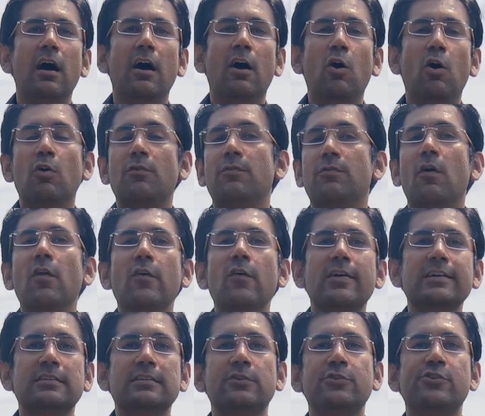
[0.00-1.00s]
or follow
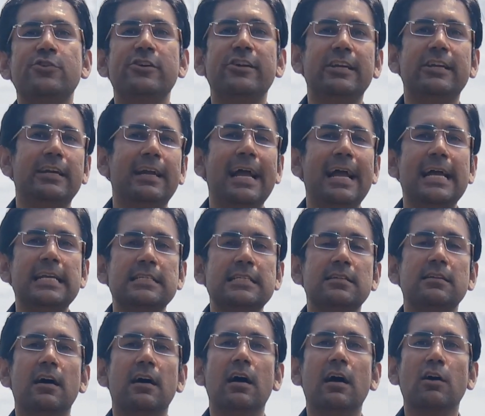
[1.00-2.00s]
us on Twitter
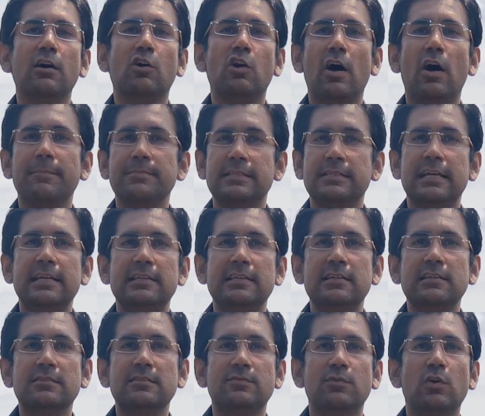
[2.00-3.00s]
at Crop
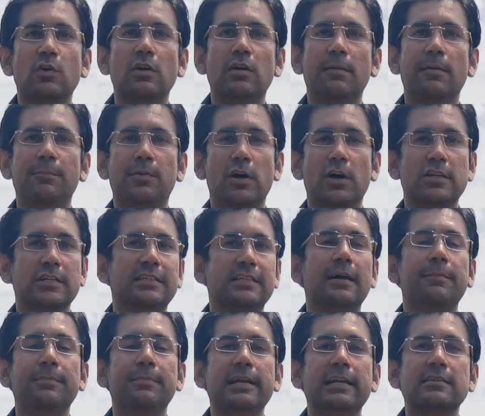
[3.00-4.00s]
Centers for project
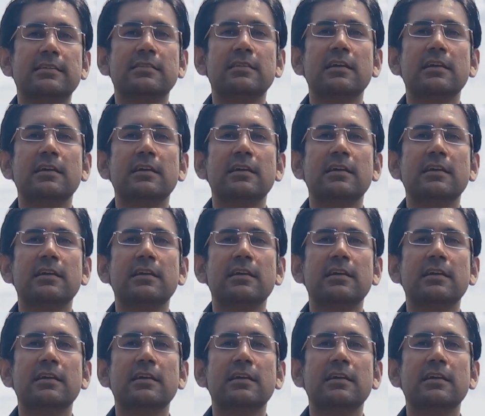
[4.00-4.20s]
updates.